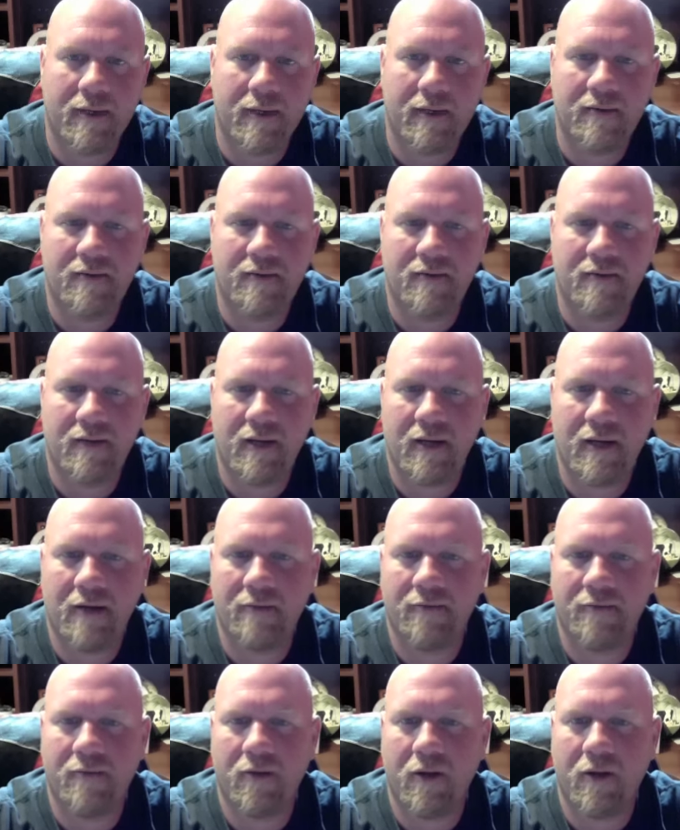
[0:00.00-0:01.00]

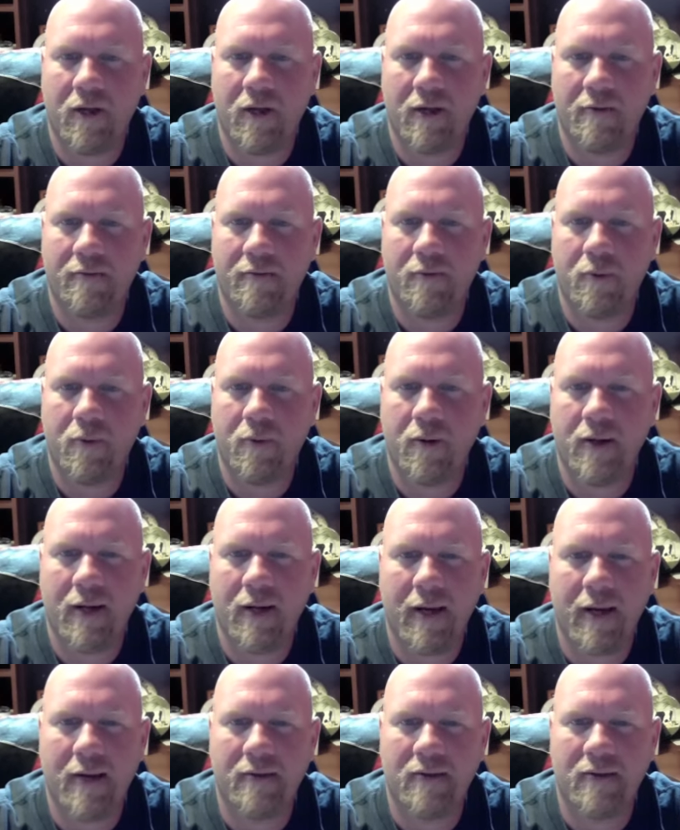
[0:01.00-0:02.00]
ECF looking for it,
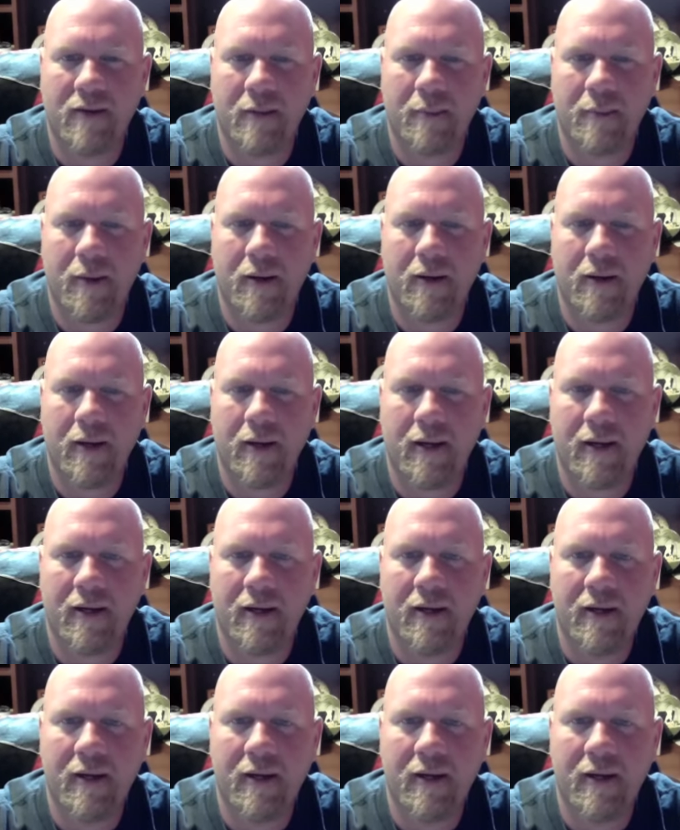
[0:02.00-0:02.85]
asking about, hey